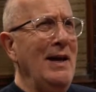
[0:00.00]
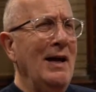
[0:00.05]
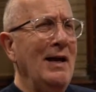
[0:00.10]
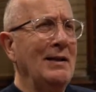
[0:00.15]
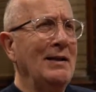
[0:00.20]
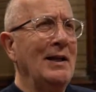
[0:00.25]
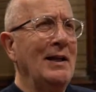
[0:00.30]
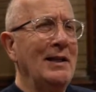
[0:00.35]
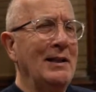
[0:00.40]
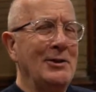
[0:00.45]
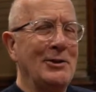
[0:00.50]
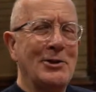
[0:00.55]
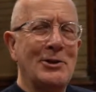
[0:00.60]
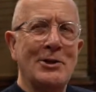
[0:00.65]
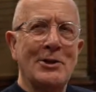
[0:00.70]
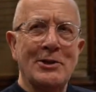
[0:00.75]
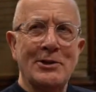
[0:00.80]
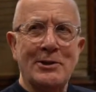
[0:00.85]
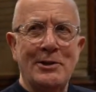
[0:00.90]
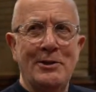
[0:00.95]
I'd like the
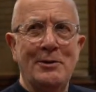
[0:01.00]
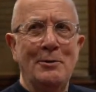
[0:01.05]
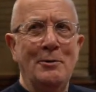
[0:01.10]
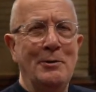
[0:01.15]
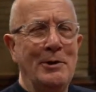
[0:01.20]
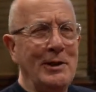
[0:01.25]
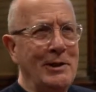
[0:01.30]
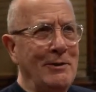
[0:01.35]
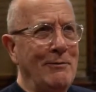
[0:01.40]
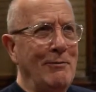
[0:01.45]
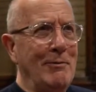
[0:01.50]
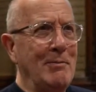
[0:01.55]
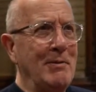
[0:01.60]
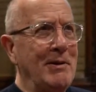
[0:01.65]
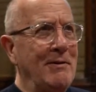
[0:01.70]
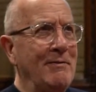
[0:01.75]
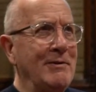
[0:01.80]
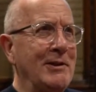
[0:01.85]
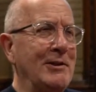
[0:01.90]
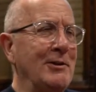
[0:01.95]
church to do this for
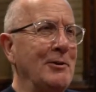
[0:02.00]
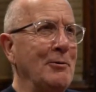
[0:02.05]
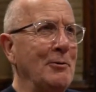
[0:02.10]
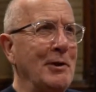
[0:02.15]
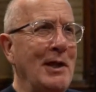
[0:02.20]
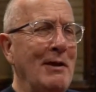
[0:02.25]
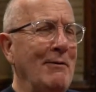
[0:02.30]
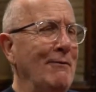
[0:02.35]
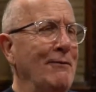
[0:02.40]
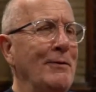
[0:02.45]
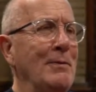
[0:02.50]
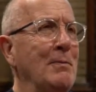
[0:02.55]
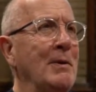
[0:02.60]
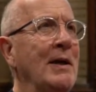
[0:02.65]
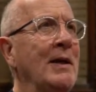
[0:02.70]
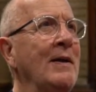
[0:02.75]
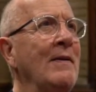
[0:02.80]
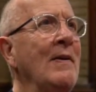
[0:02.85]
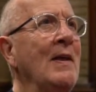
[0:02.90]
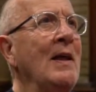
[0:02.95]
me and to do that for
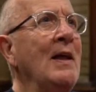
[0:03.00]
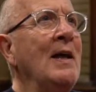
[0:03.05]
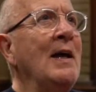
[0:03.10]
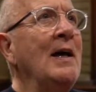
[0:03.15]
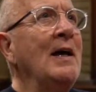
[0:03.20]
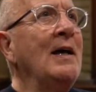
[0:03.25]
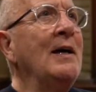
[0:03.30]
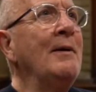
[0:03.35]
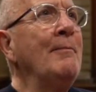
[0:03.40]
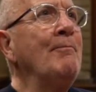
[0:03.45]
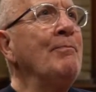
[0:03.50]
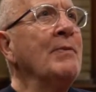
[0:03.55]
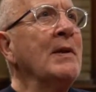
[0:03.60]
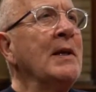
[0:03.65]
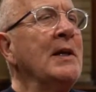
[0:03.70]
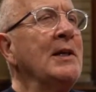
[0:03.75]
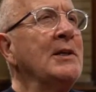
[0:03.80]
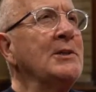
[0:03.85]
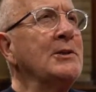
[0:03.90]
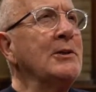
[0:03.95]
me. Mm.
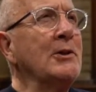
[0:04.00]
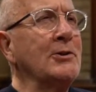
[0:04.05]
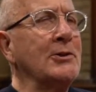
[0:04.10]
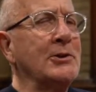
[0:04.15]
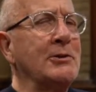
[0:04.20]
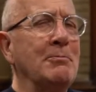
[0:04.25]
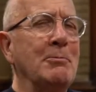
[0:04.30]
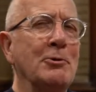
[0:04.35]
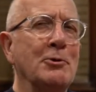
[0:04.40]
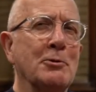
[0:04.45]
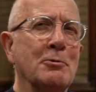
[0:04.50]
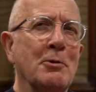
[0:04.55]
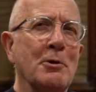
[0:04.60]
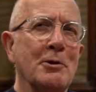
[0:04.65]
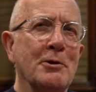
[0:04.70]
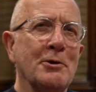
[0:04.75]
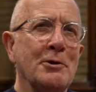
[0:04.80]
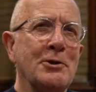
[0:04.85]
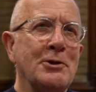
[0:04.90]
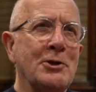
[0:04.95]
It's not so much
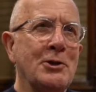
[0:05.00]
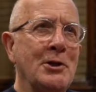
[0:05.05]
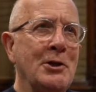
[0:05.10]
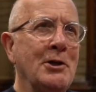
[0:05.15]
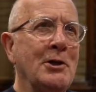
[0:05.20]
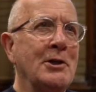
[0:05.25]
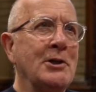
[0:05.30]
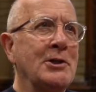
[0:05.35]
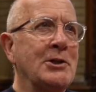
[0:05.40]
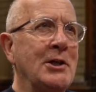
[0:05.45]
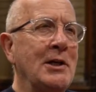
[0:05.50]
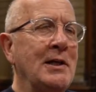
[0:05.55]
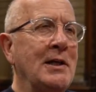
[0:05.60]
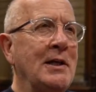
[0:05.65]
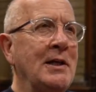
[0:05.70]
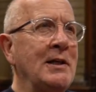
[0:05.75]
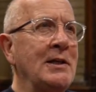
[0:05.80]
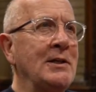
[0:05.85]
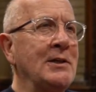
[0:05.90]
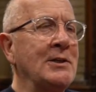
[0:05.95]
what the church,
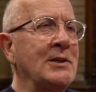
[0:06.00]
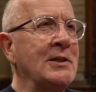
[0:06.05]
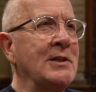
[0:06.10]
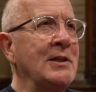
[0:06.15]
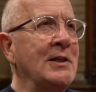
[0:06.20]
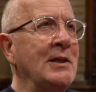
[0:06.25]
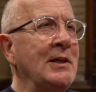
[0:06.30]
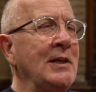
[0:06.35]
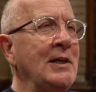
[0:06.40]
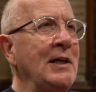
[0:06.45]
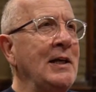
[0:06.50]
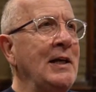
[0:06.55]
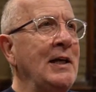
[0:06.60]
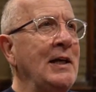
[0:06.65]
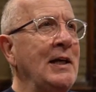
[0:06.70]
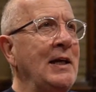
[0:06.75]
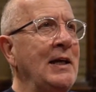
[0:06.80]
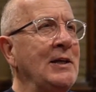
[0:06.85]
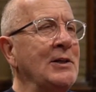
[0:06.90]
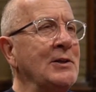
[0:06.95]

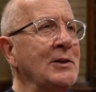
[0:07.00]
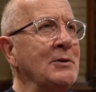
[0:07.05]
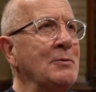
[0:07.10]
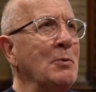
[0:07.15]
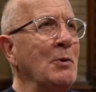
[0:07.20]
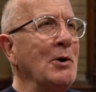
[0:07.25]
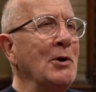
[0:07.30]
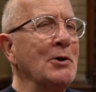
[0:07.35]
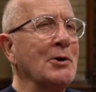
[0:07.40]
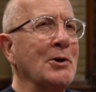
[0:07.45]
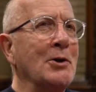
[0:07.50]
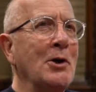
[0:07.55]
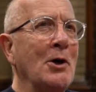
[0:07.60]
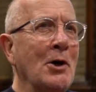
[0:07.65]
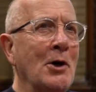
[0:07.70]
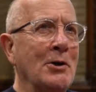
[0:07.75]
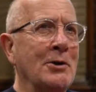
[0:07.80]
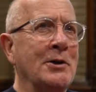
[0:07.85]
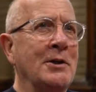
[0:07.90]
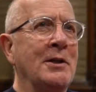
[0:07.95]
it's what
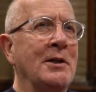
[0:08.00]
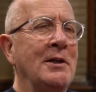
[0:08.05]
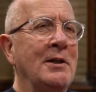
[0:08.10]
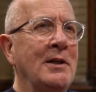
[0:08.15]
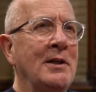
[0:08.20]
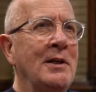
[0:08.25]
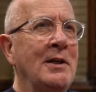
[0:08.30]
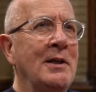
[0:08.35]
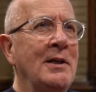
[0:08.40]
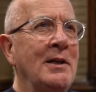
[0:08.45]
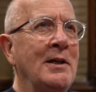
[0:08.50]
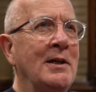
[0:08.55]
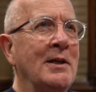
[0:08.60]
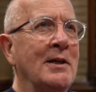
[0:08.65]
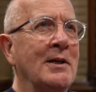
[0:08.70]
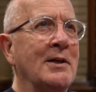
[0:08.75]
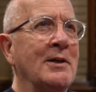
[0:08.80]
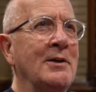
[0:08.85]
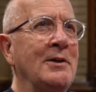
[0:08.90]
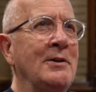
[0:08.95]
God
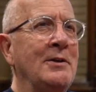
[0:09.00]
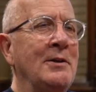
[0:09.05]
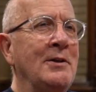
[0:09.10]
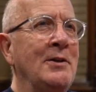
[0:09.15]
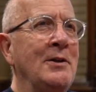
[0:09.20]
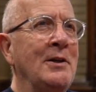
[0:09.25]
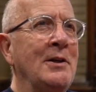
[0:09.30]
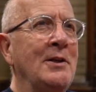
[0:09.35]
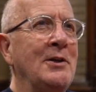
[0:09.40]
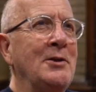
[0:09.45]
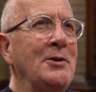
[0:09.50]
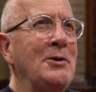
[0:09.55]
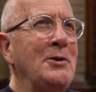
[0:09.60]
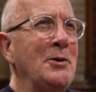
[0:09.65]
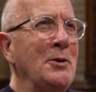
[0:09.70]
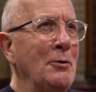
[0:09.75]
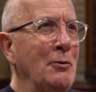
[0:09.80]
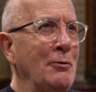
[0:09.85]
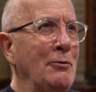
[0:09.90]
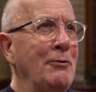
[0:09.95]
can
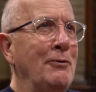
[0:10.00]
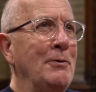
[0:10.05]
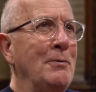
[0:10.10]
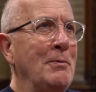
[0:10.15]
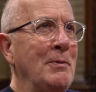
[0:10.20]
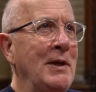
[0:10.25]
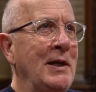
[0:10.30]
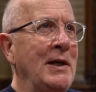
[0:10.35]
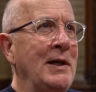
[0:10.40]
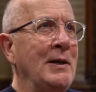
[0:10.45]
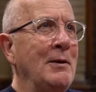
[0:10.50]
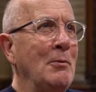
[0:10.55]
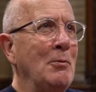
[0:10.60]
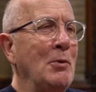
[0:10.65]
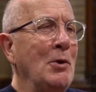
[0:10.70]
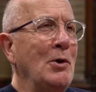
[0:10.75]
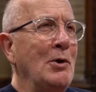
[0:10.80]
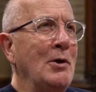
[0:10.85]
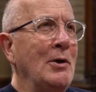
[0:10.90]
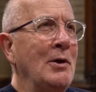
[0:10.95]
do for me,
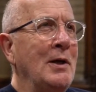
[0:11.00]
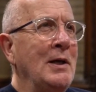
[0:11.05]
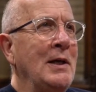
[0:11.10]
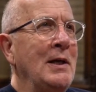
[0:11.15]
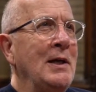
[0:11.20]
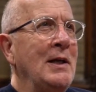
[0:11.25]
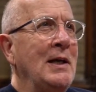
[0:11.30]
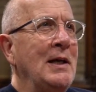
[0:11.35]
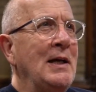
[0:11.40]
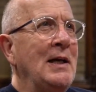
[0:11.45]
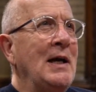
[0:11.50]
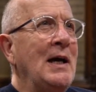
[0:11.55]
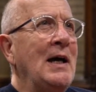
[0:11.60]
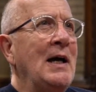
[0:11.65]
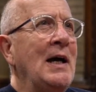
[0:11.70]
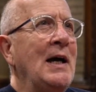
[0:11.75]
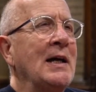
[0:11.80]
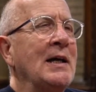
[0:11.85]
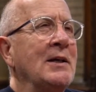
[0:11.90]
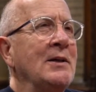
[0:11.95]
what
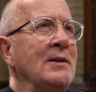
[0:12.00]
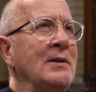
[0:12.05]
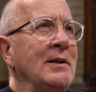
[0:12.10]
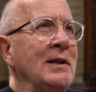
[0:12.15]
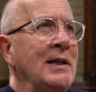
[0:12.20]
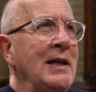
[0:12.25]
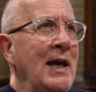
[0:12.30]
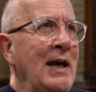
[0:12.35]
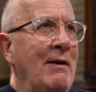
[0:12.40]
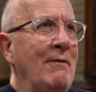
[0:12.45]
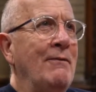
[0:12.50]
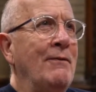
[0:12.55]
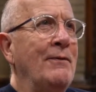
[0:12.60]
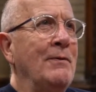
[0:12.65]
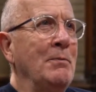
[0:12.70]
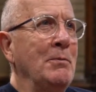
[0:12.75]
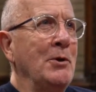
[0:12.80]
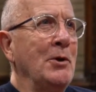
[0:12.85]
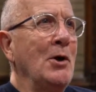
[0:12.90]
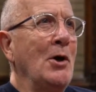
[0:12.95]
I can get
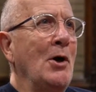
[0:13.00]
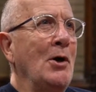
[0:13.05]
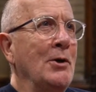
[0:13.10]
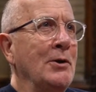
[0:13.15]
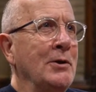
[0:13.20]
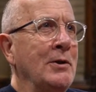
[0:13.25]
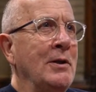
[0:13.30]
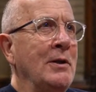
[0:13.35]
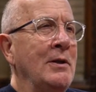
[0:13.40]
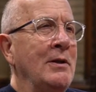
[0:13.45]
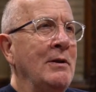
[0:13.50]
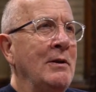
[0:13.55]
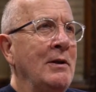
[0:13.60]
from God